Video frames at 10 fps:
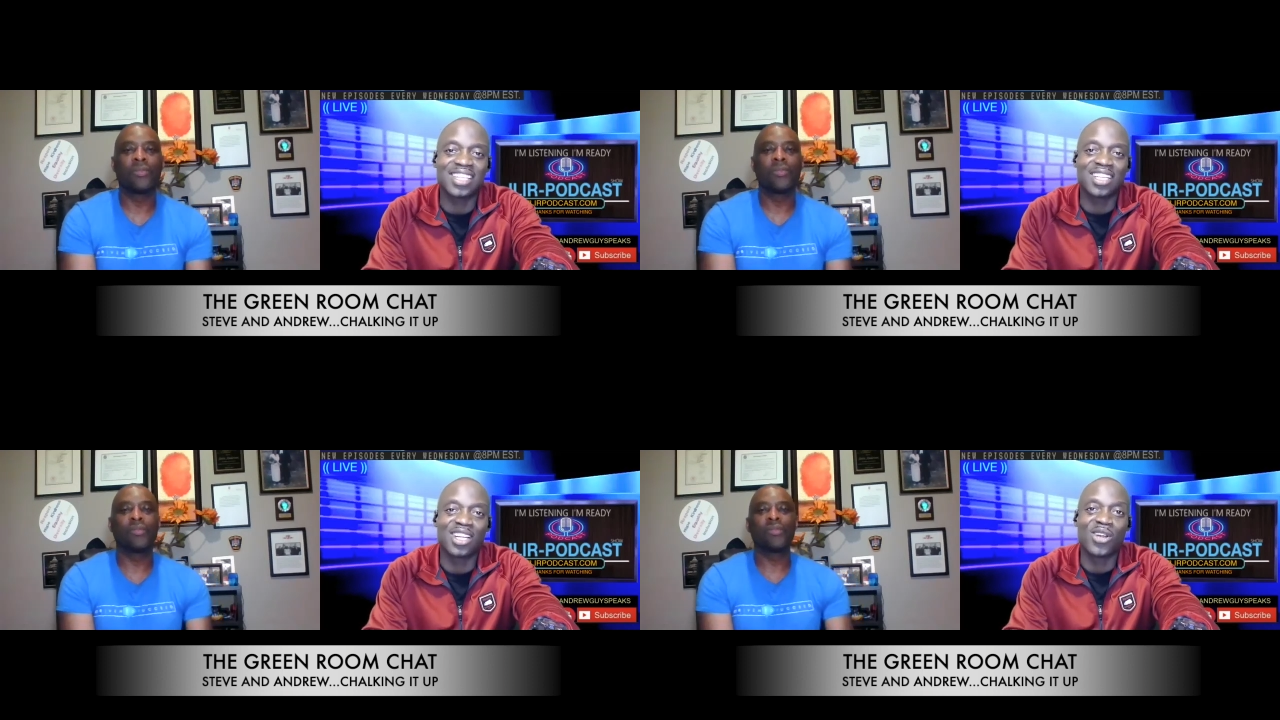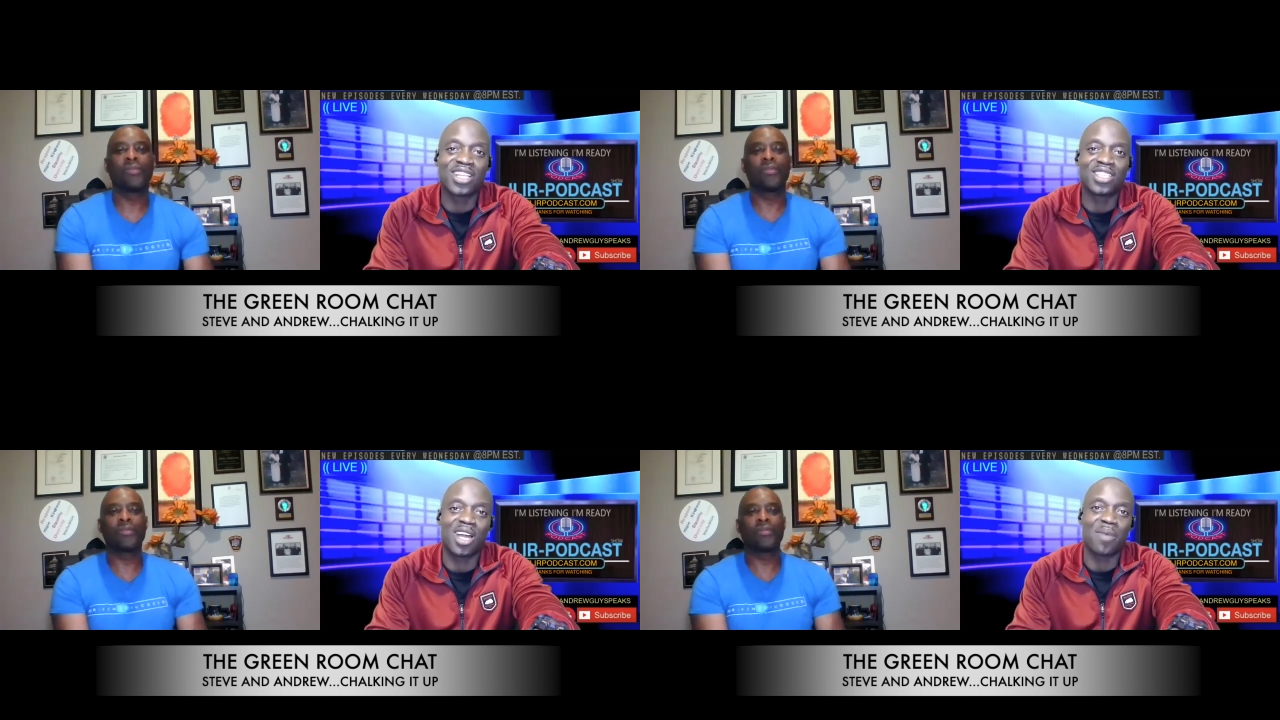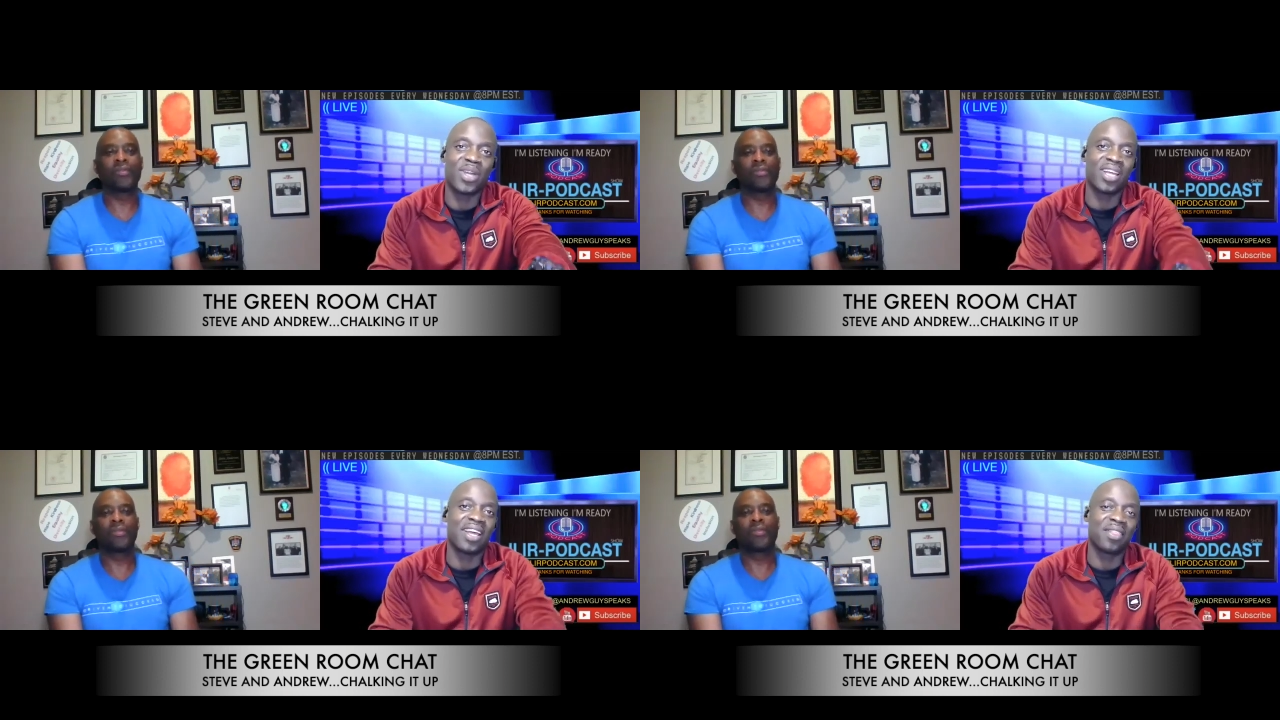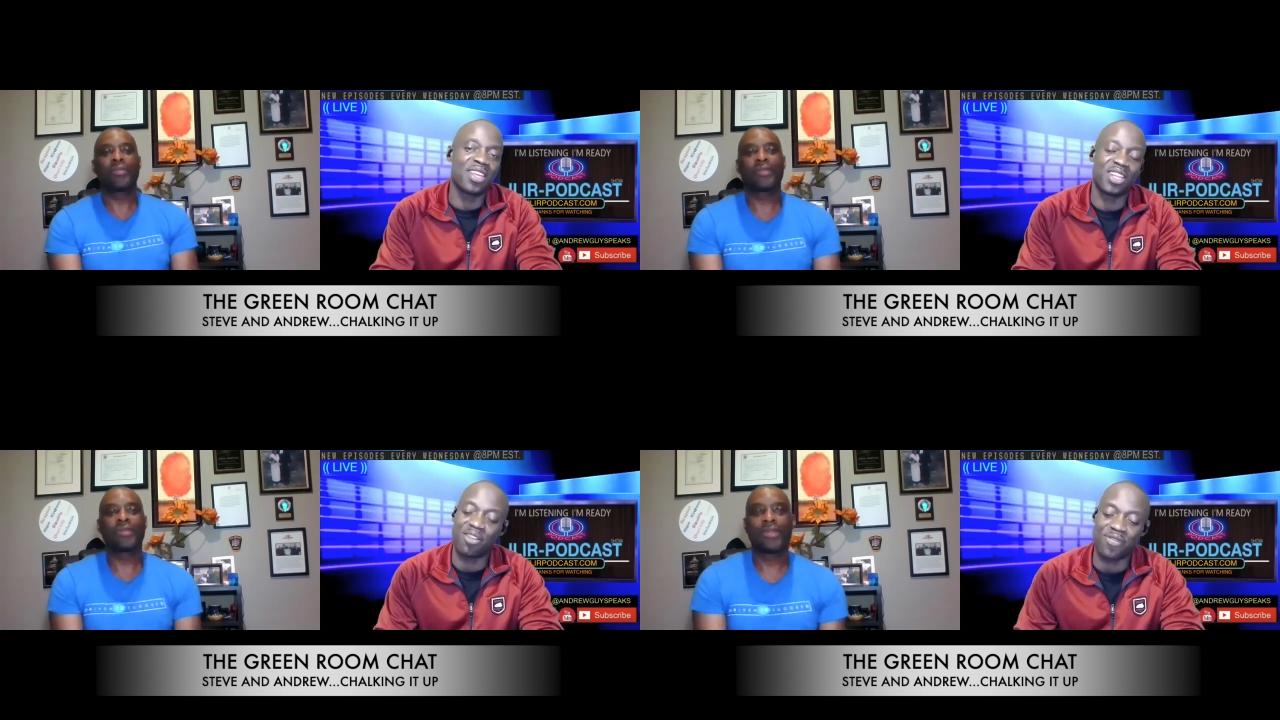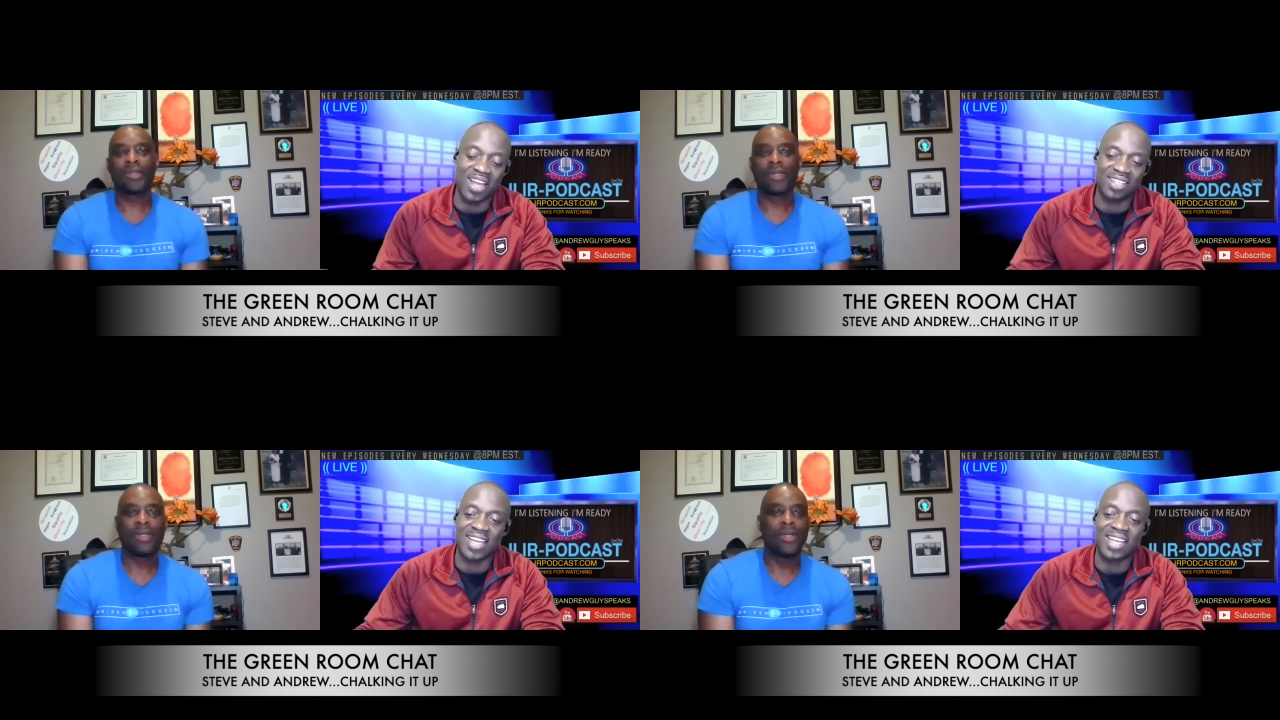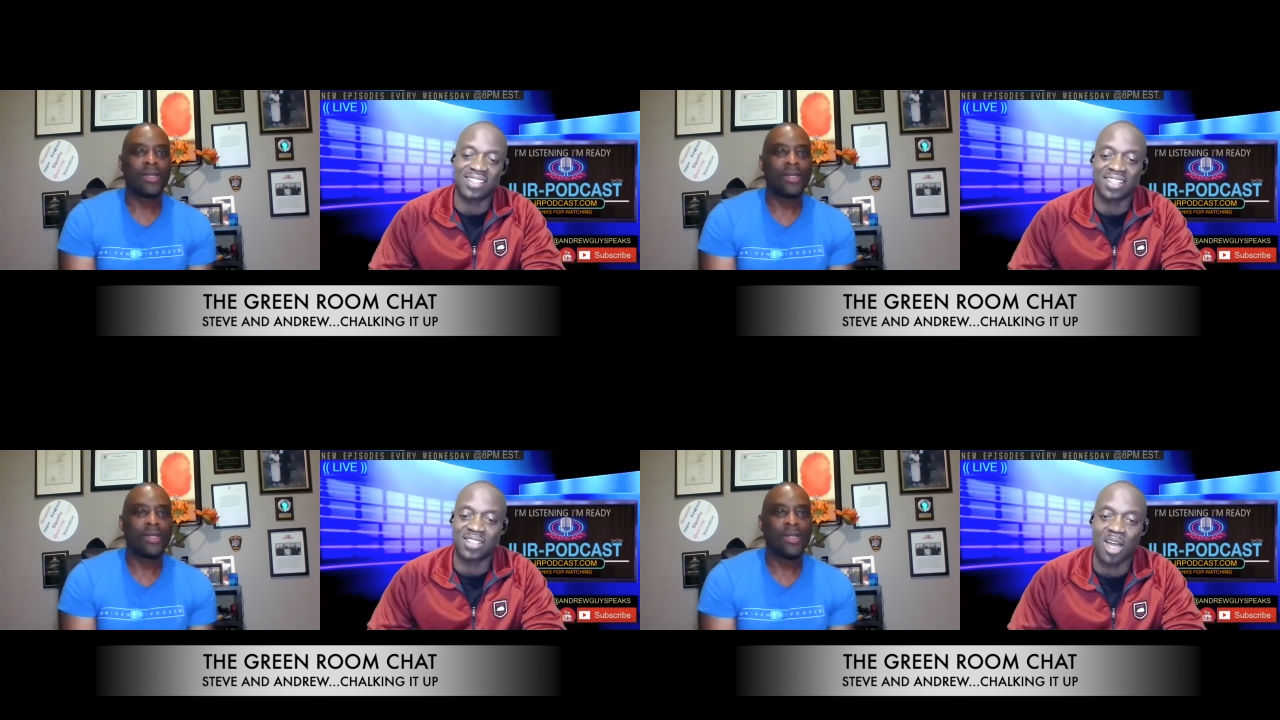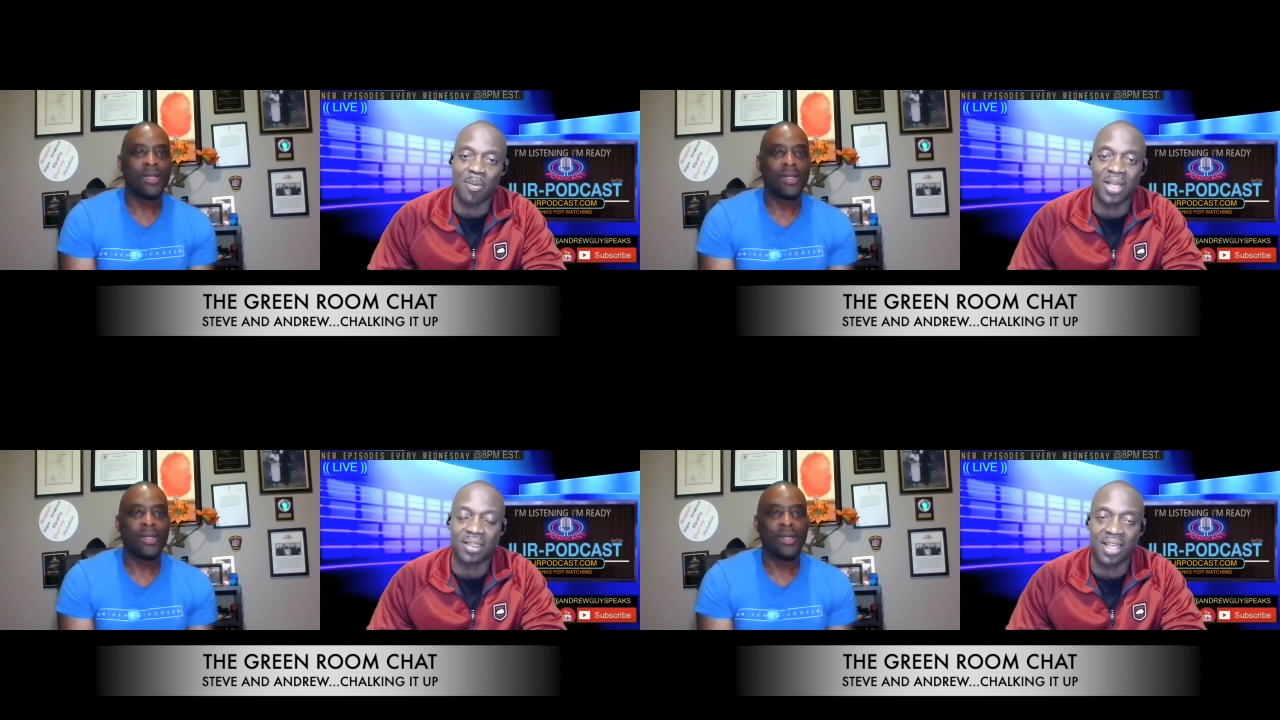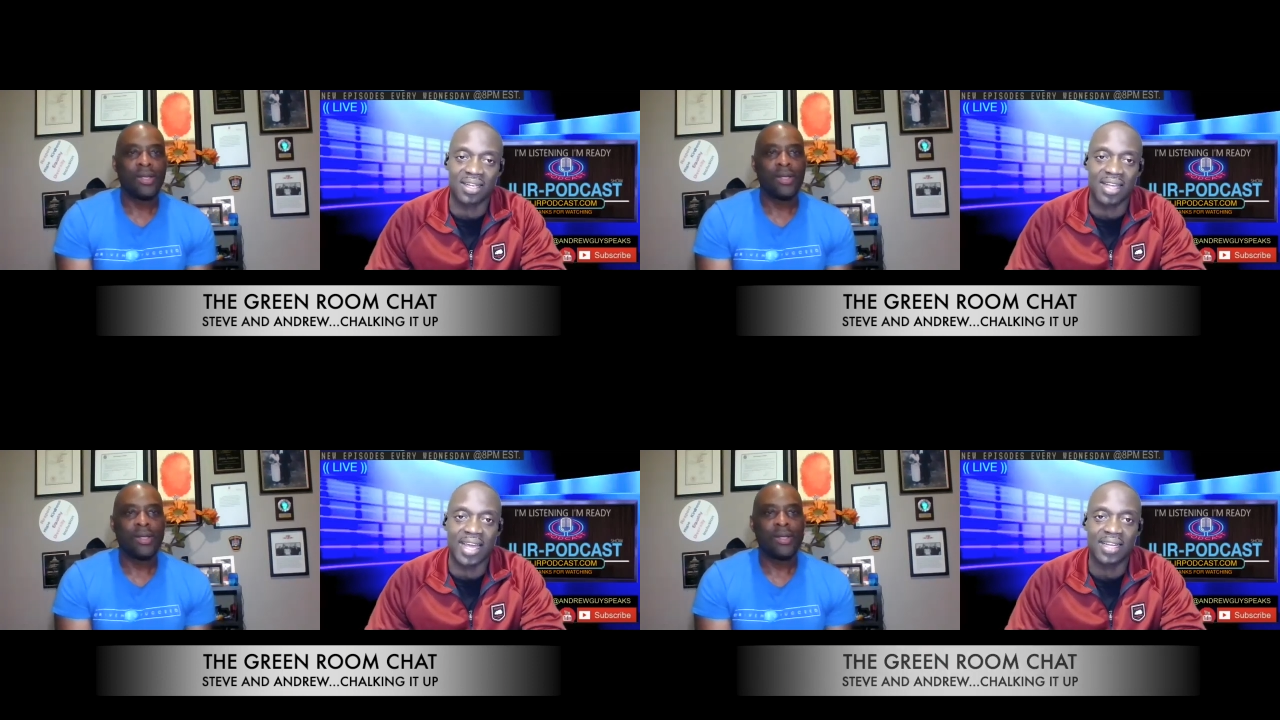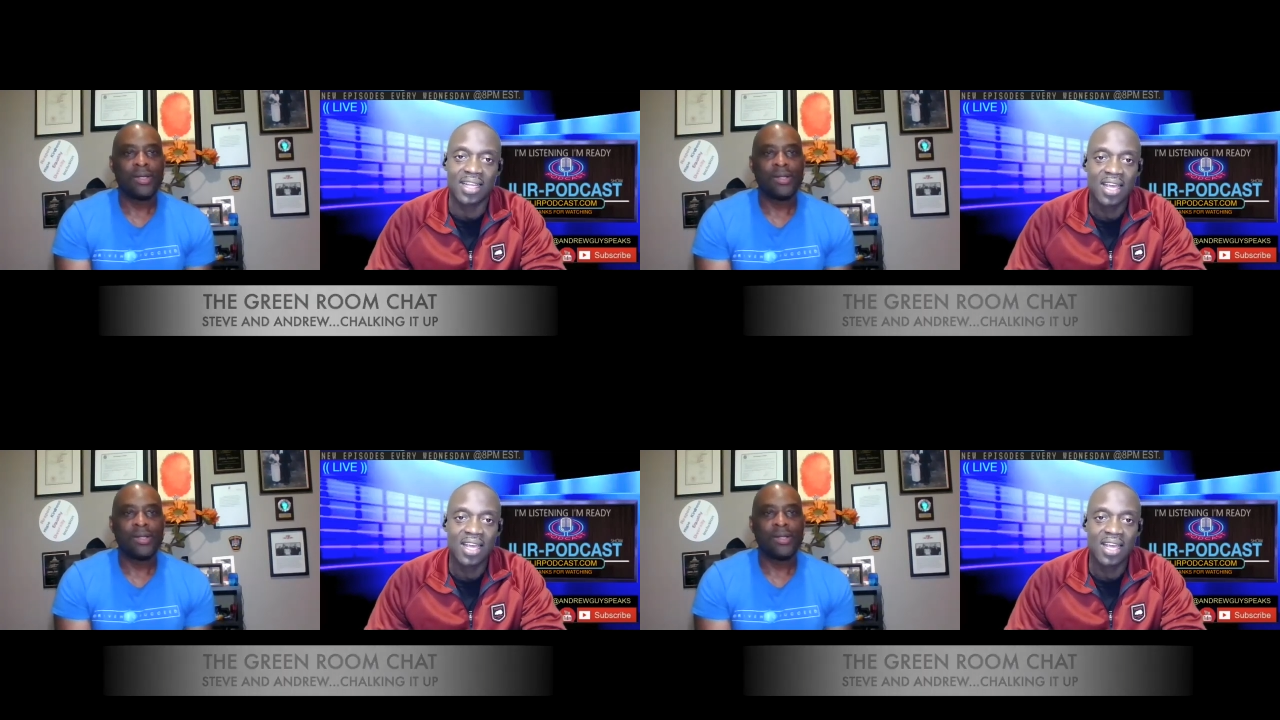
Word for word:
Speaker 1: You did a great job, man. I think you did a fantastic job. I think that